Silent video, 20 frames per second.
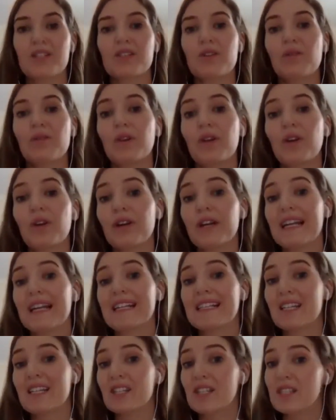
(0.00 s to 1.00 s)
So, learning
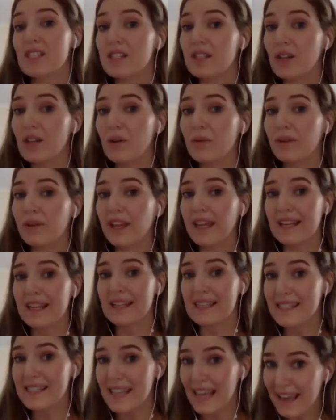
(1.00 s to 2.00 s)
to slowly
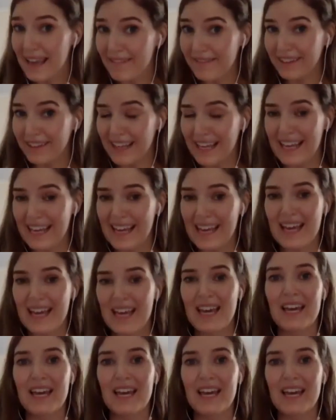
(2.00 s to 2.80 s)
and safely